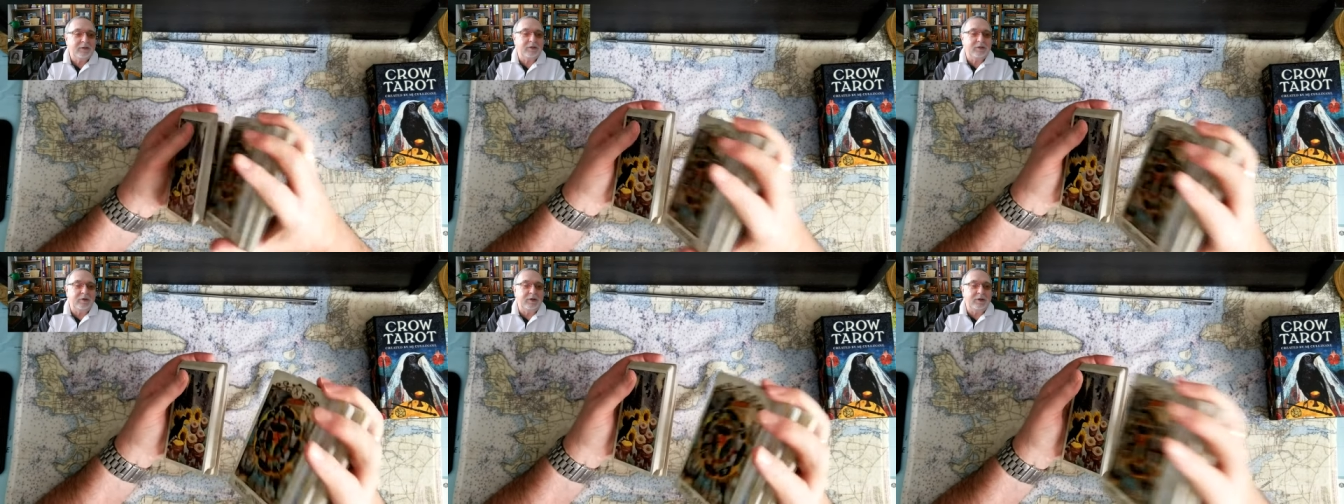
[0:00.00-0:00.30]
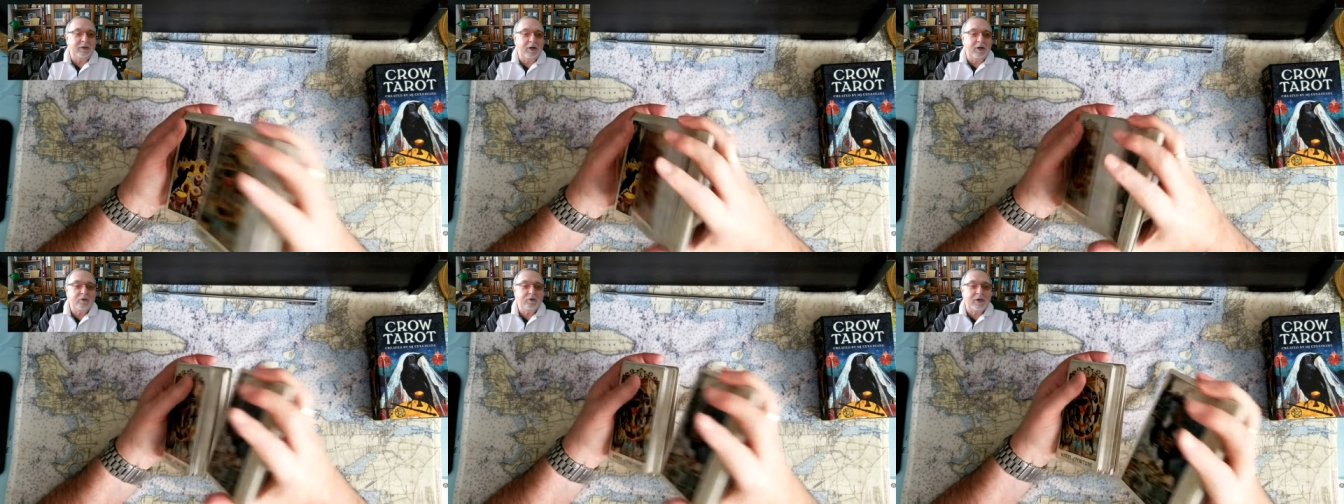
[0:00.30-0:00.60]
So
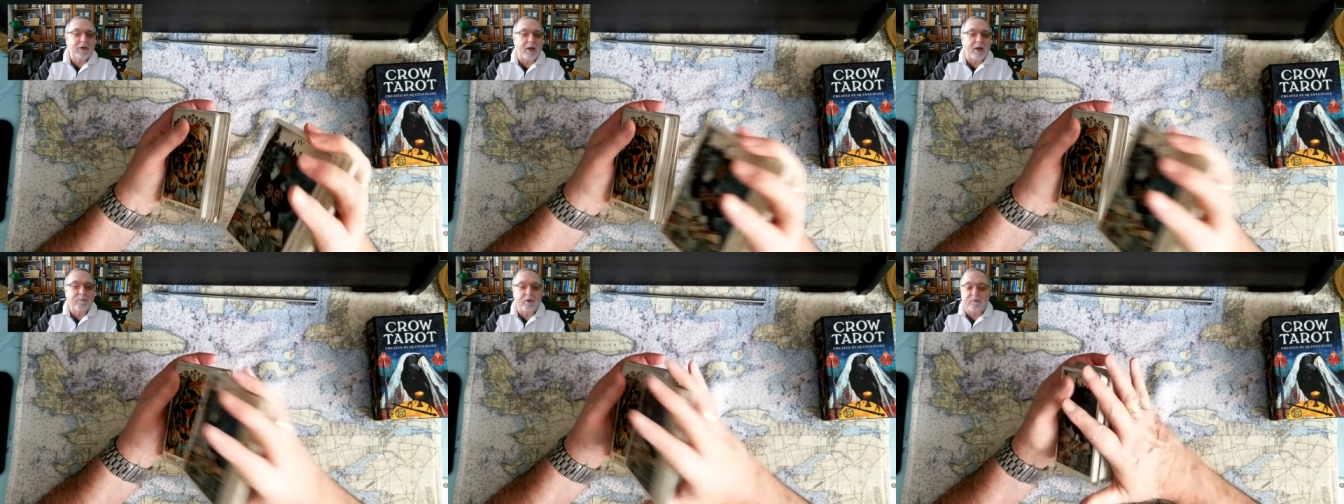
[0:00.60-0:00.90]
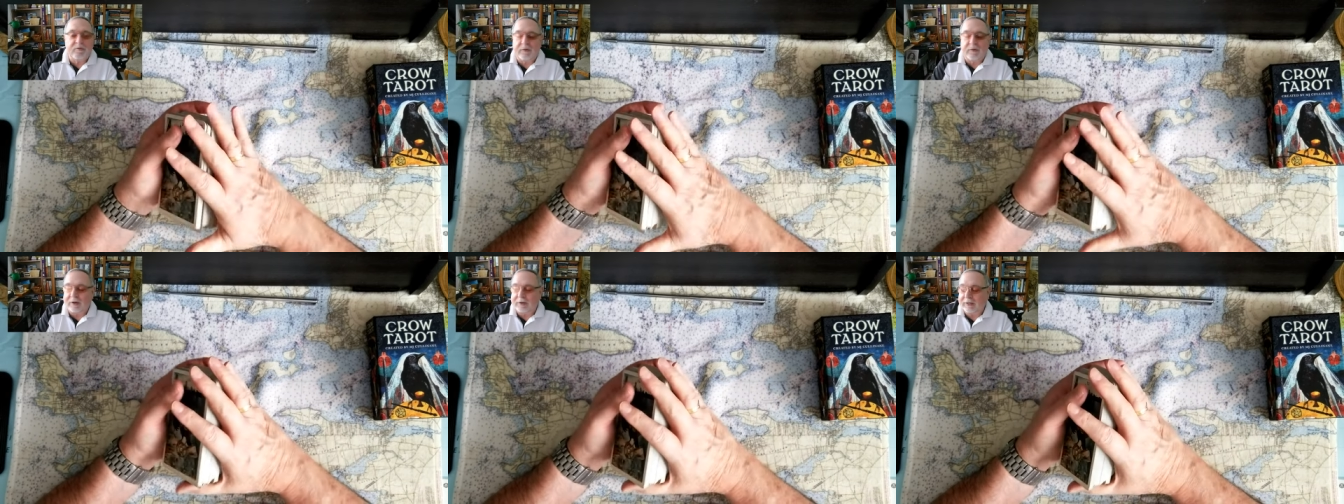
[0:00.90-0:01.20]
he knows
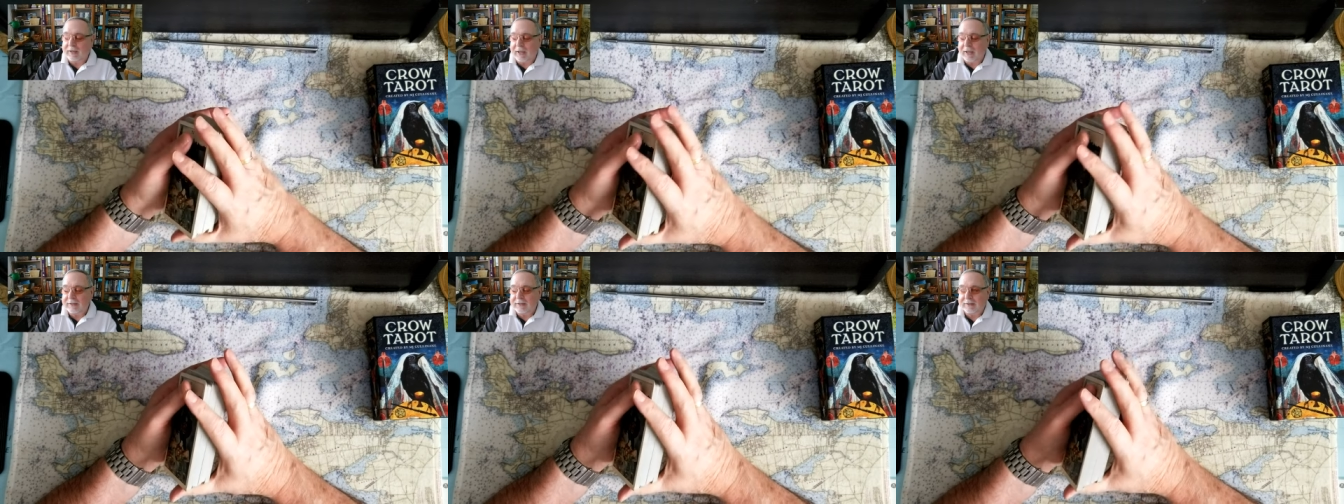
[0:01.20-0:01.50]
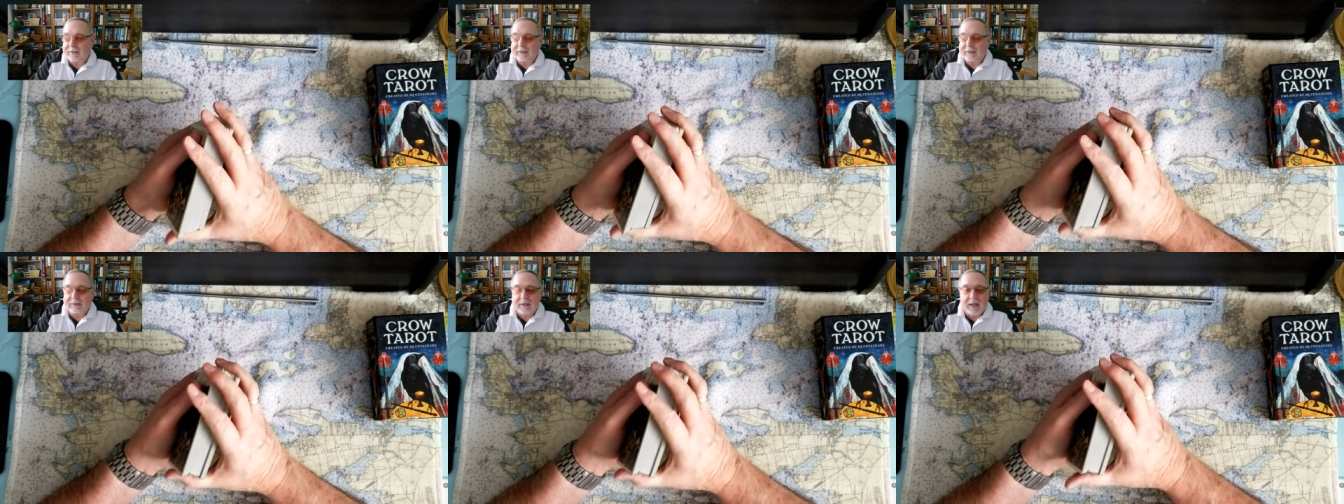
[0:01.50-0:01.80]
high-profile
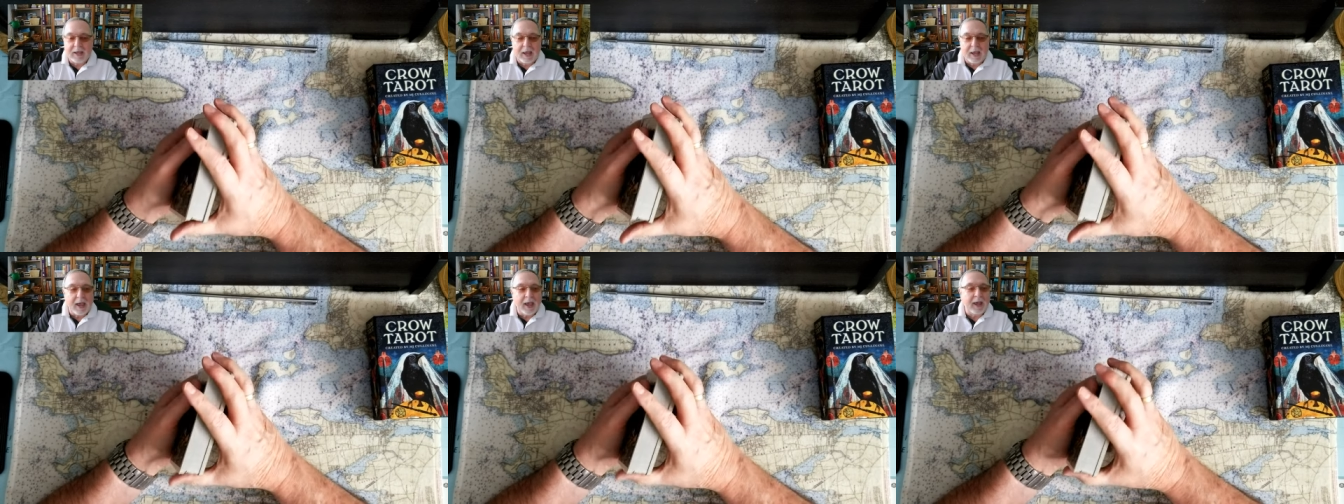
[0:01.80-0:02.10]
cases,